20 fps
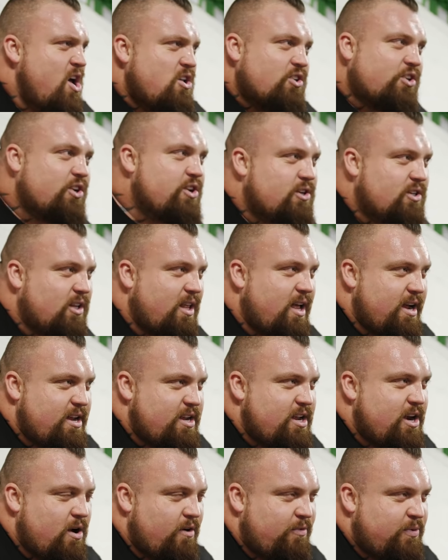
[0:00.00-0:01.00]
So usually like,
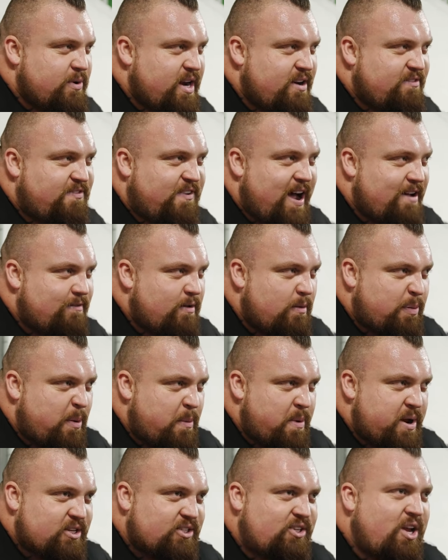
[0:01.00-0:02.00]
you know, if we did five
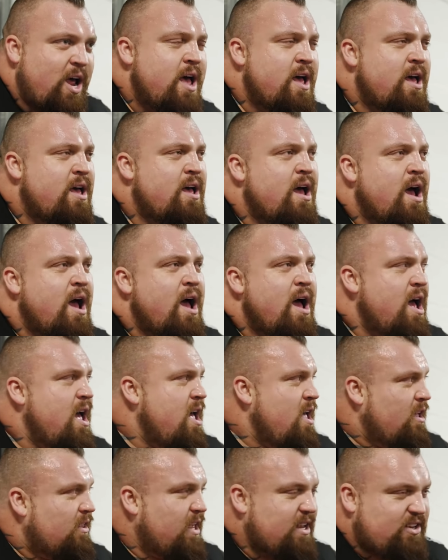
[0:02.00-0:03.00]
implements,
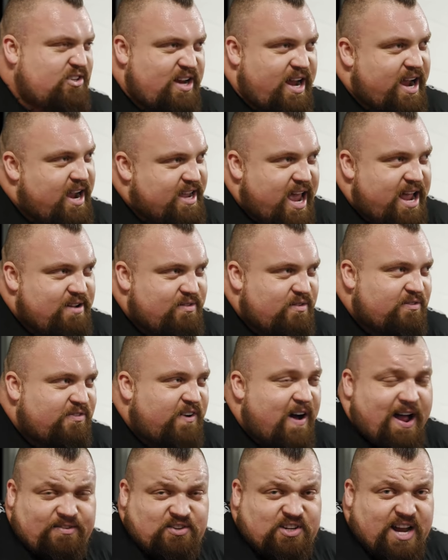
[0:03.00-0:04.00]
let's say I gave him
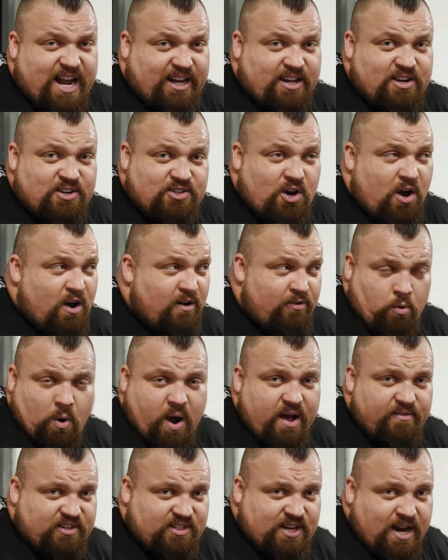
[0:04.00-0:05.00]
five seconds off
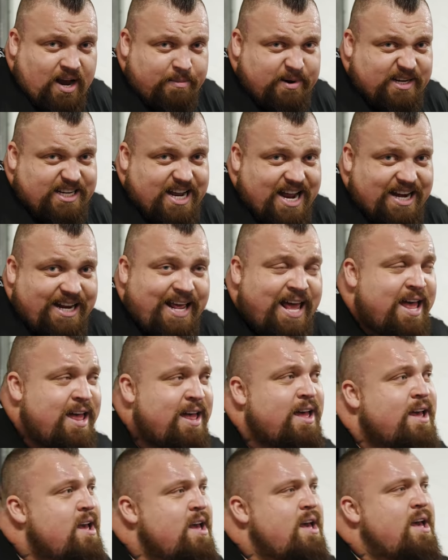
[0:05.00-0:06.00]
whatever time he did,
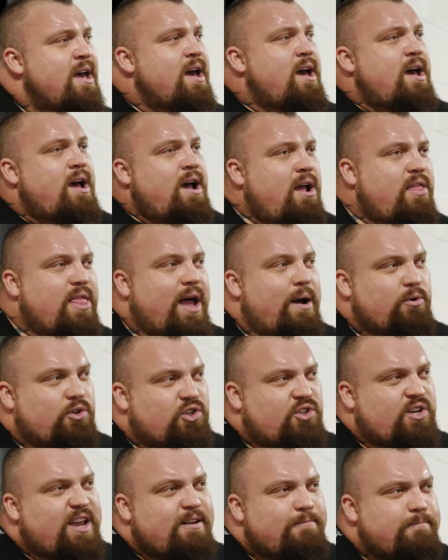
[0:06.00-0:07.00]
and that would
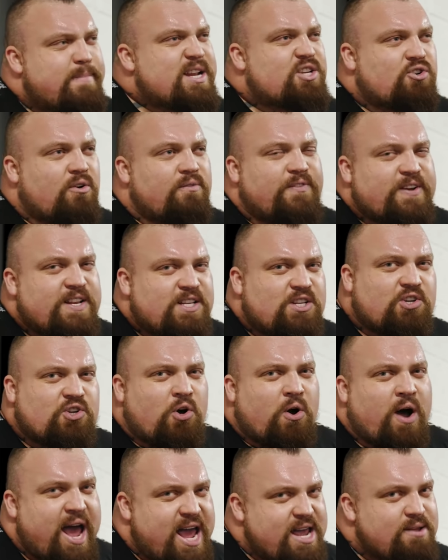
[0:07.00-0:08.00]
just give me something to
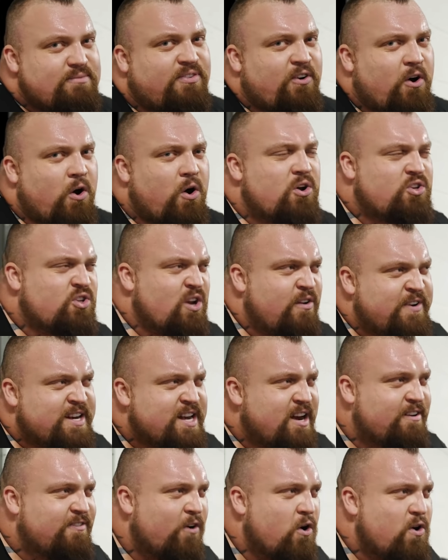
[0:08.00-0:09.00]
sort of aim for. So if he
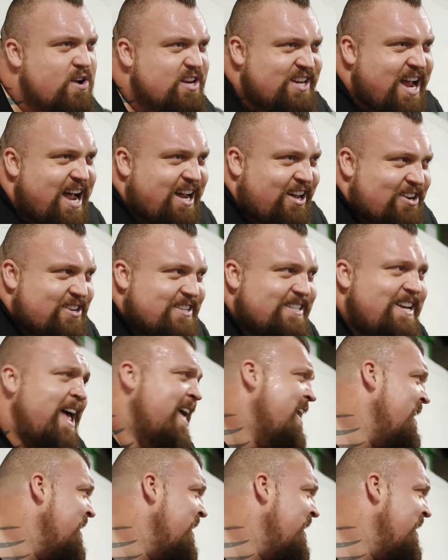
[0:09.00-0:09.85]
did 40 seconds,